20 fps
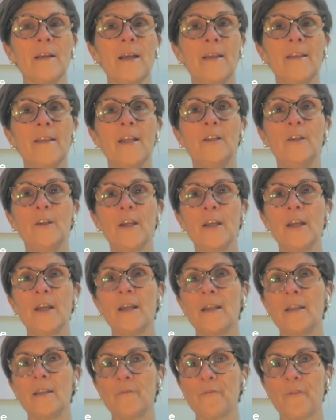And then
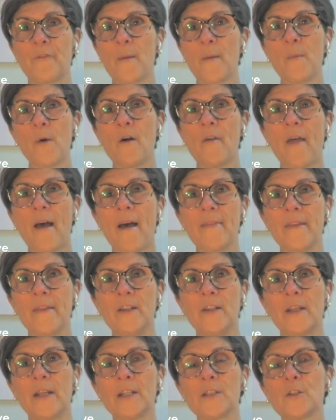and from all that, then
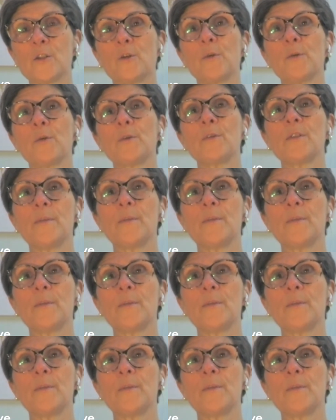you get to grow into